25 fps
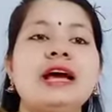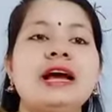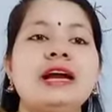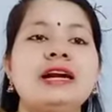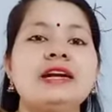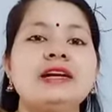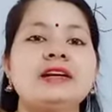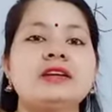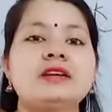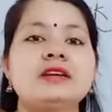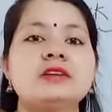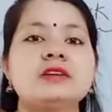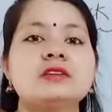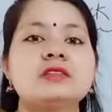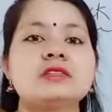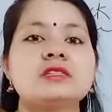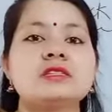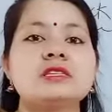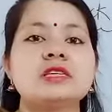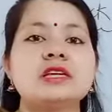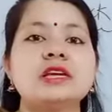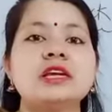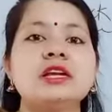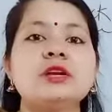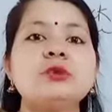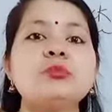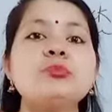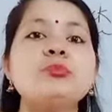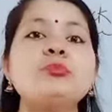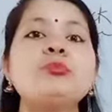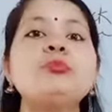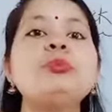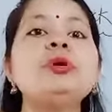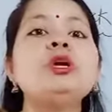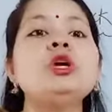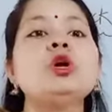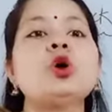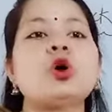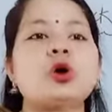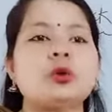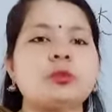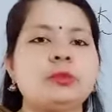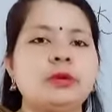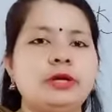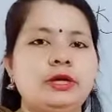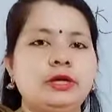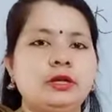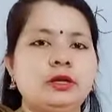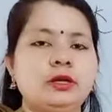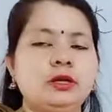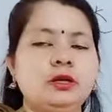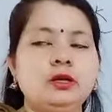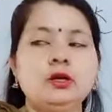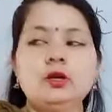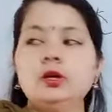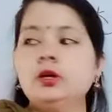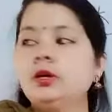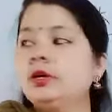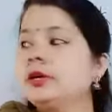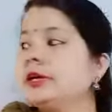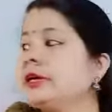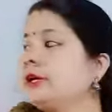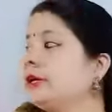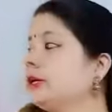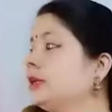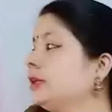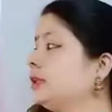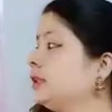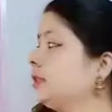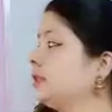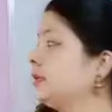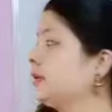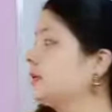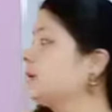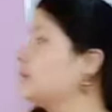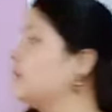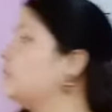enters in P orbital. Okay, that